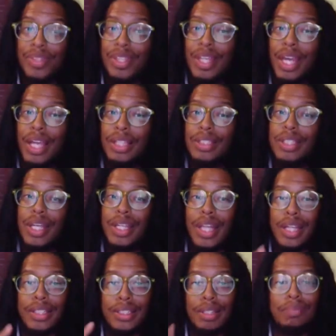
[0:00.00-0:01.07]
he said
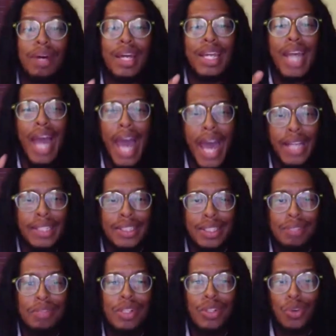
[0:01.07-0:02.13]
that somebody asked
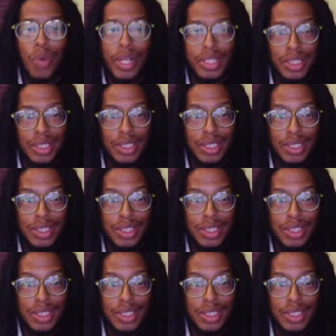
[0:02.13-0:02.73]
him a question